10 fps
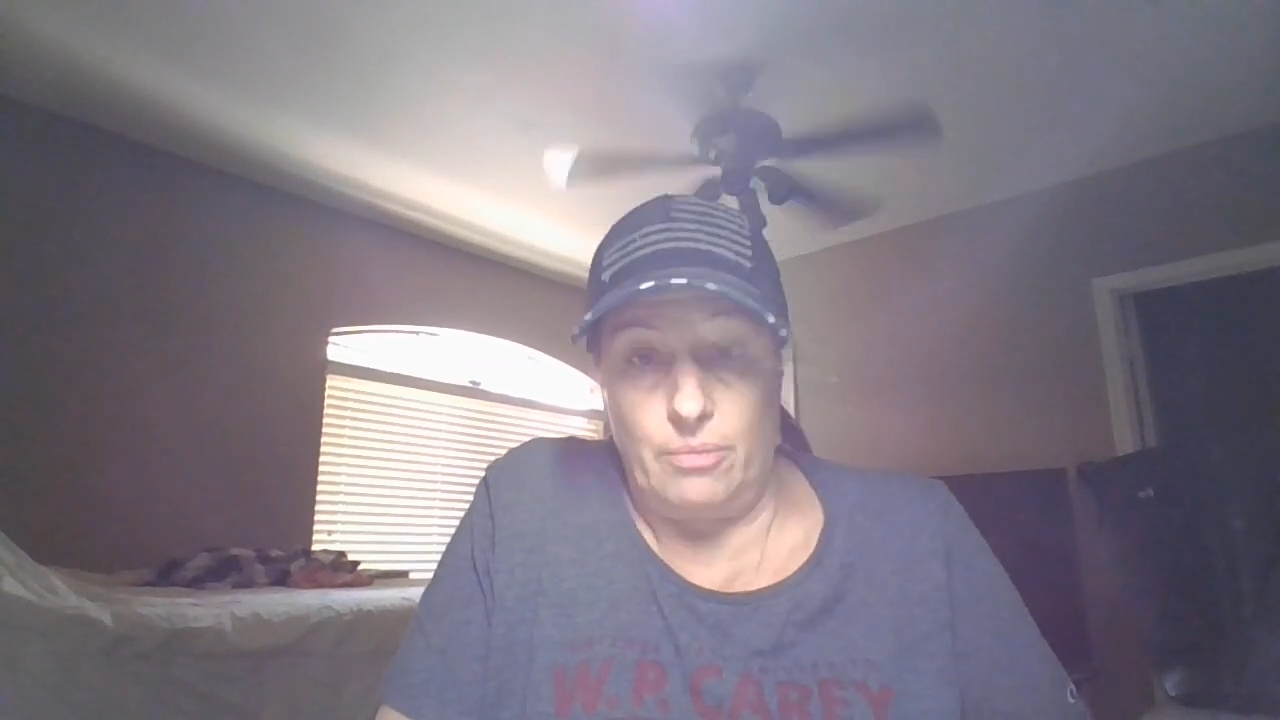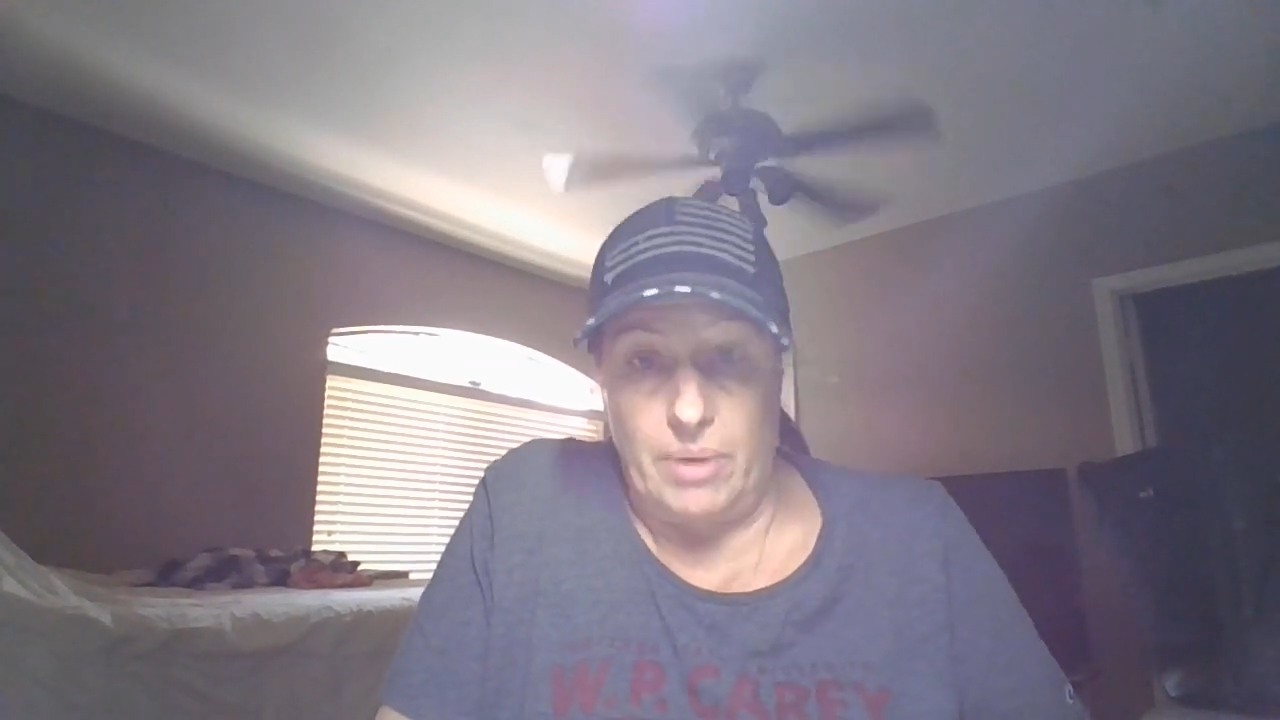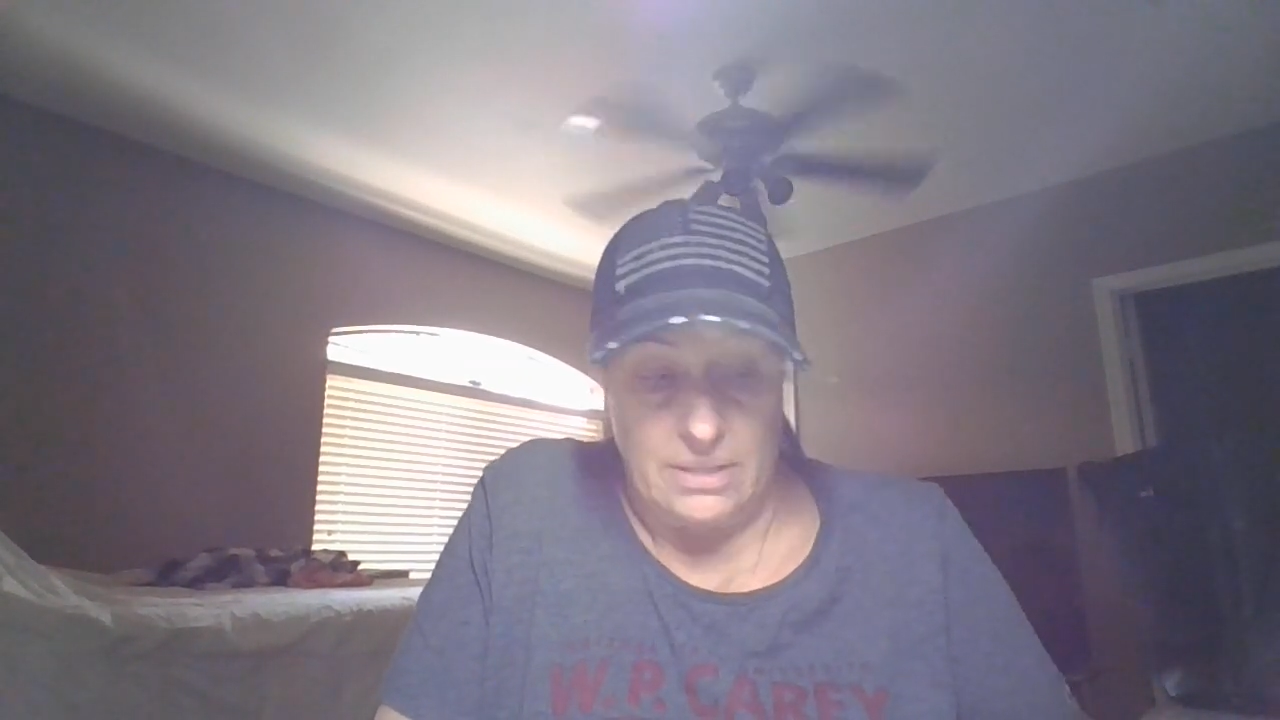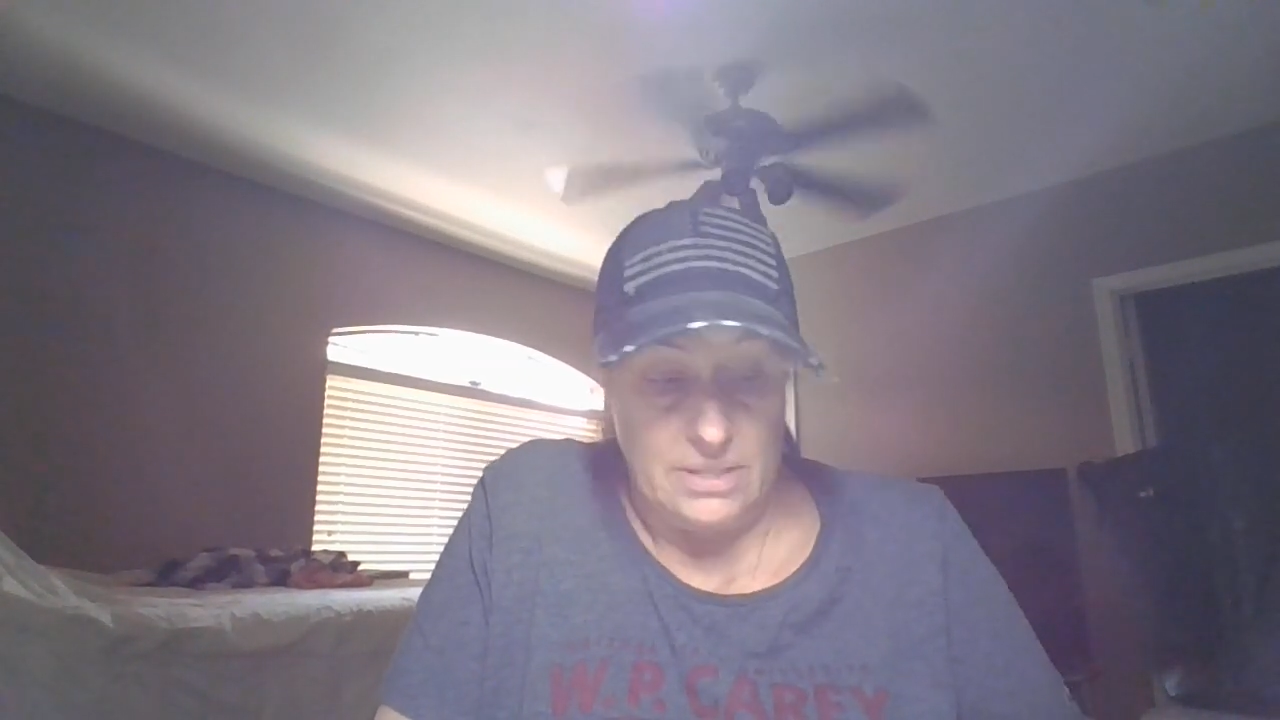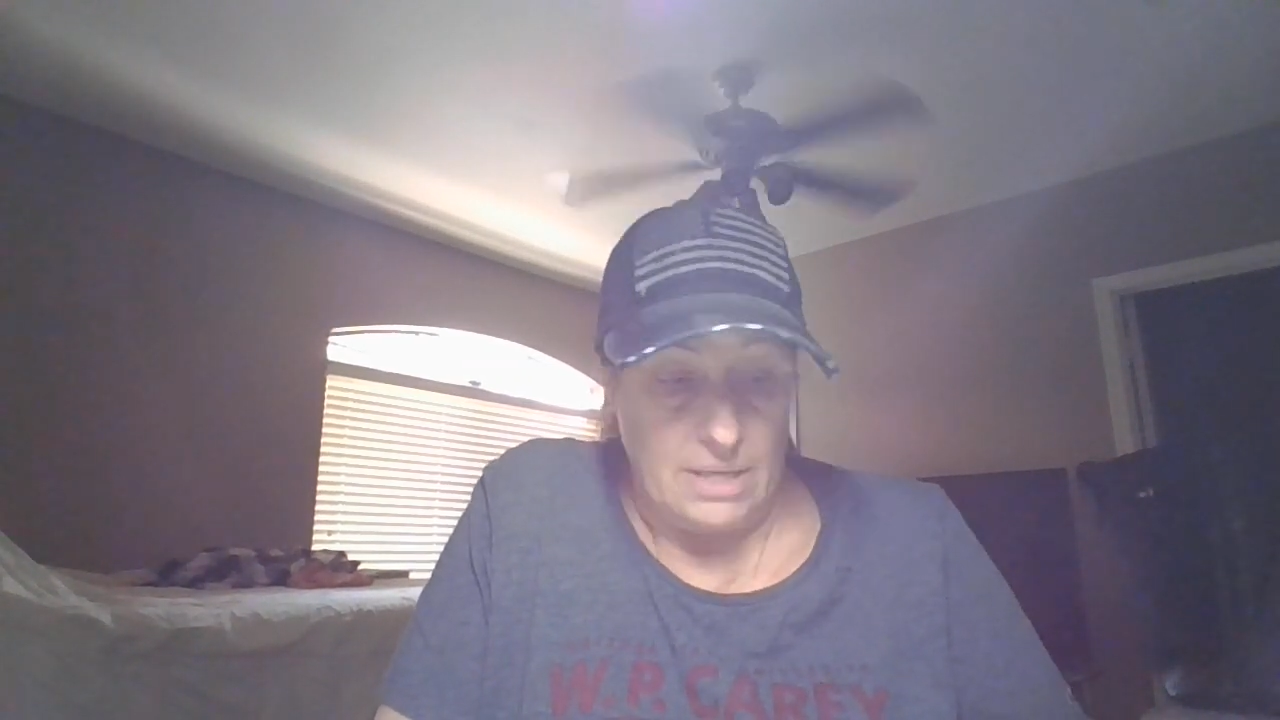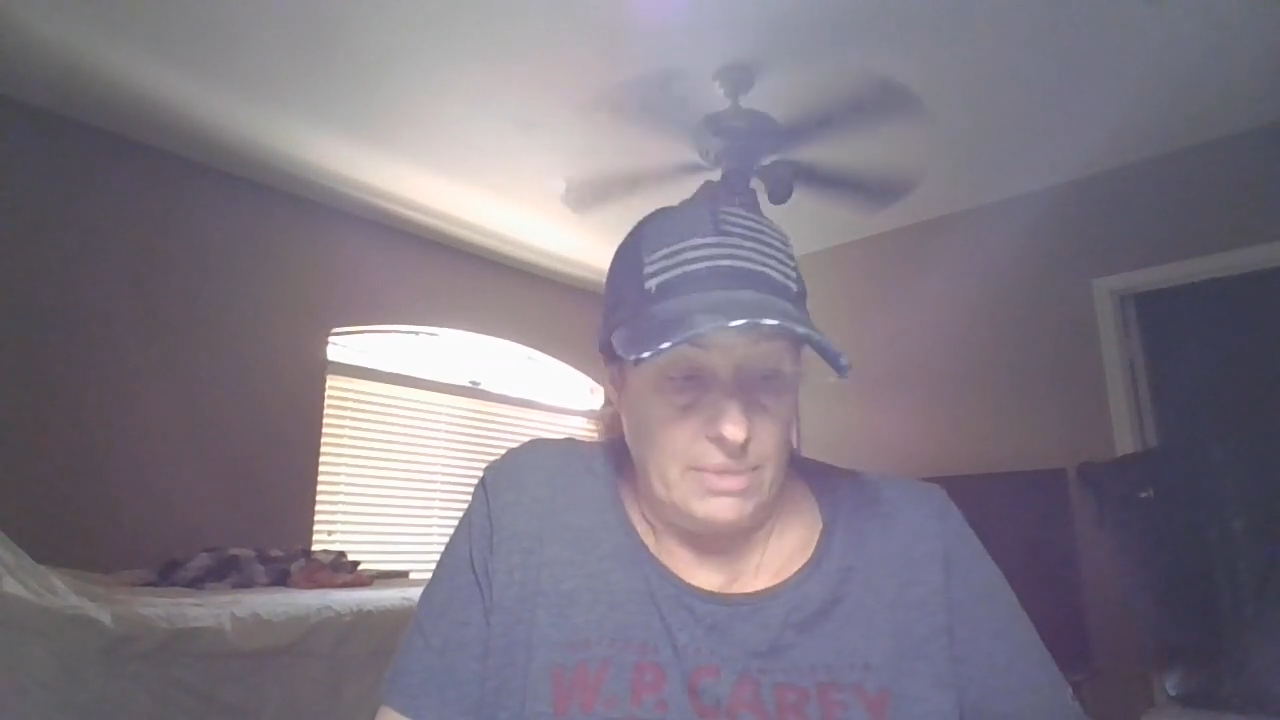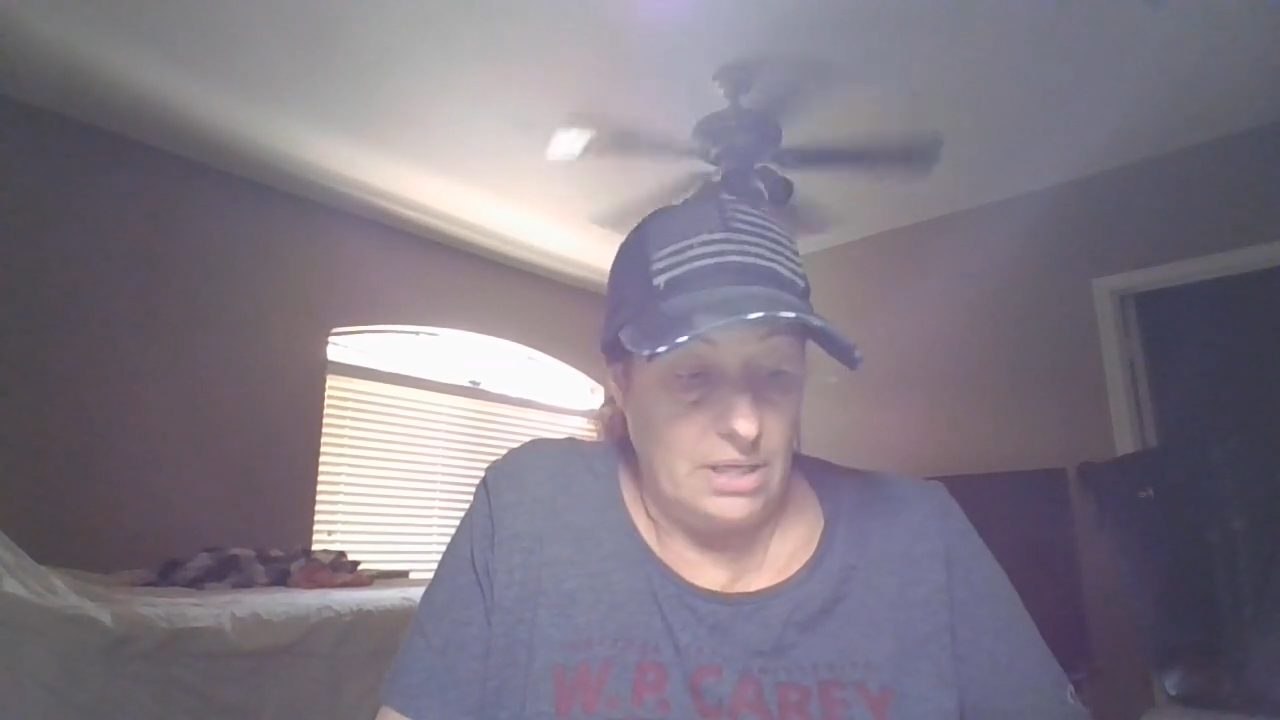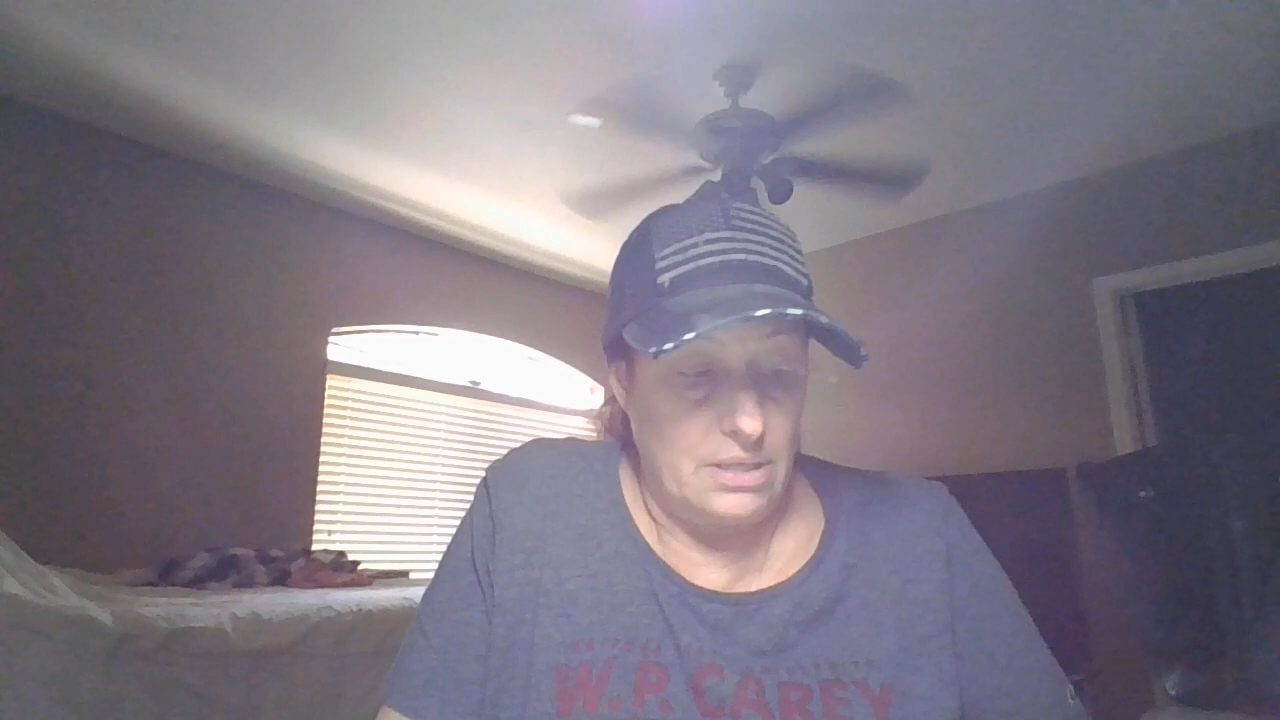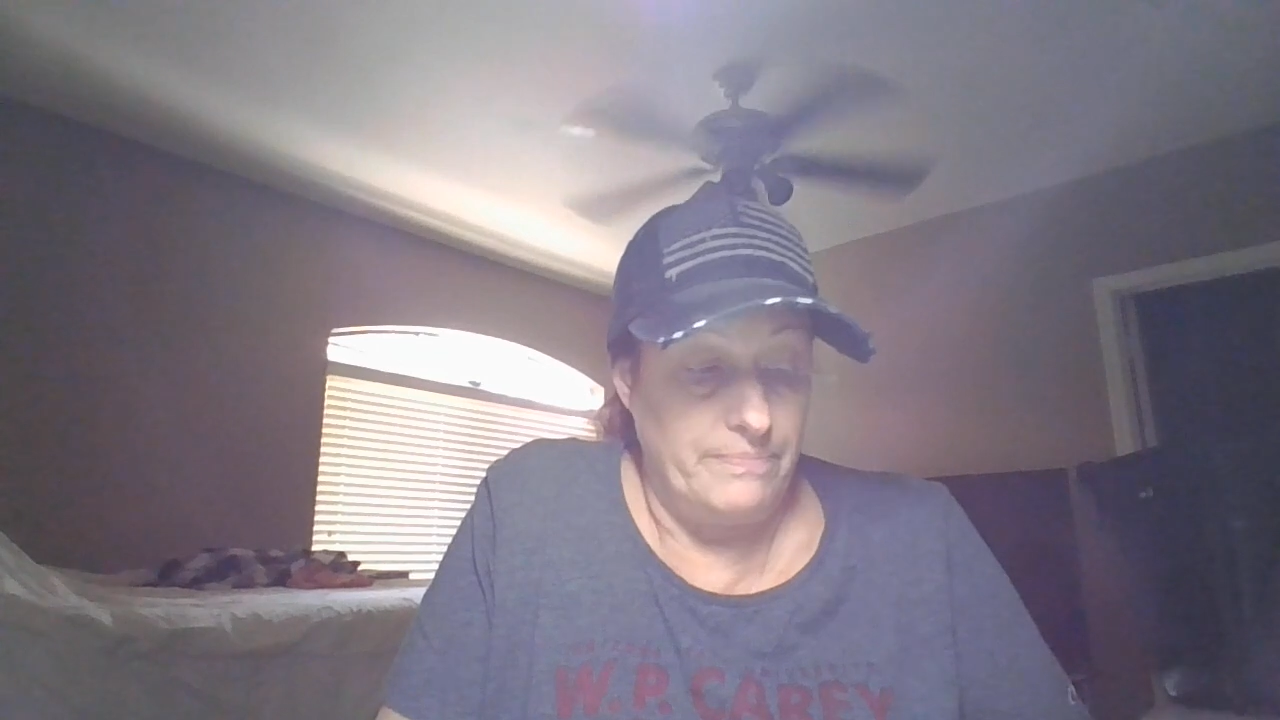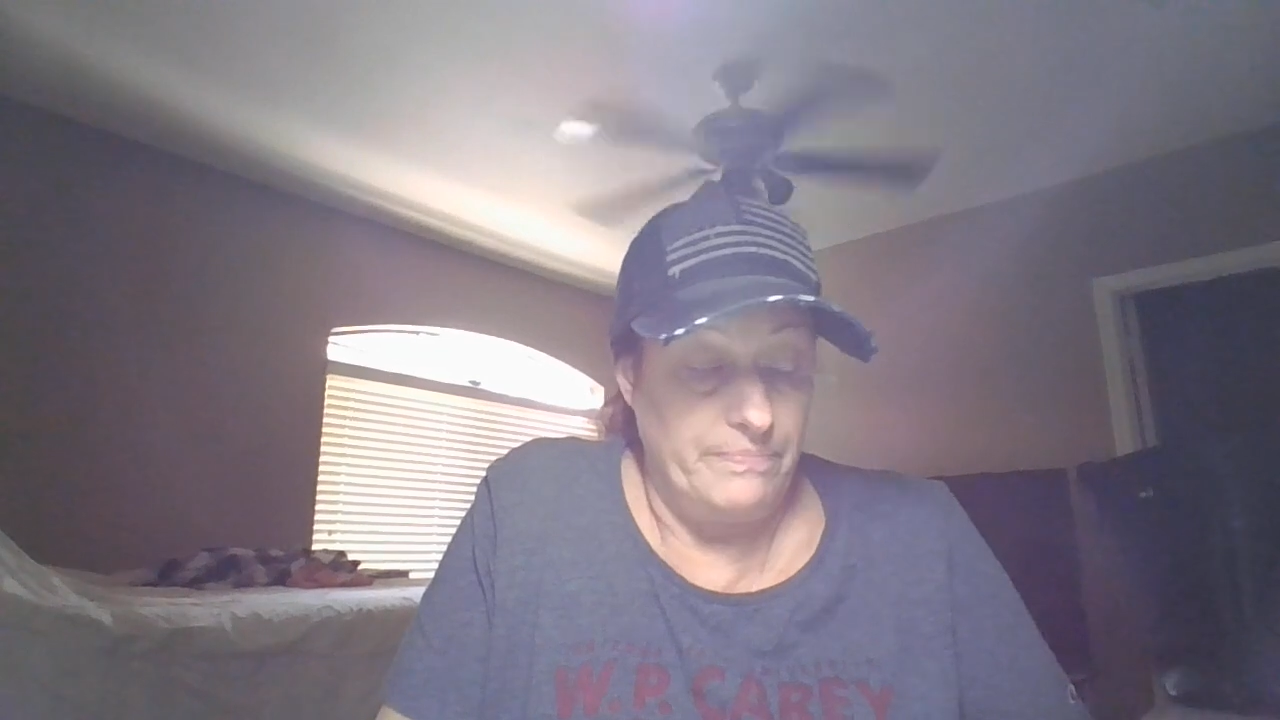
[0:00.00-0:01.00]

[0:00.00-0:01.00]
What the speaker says: pandemic.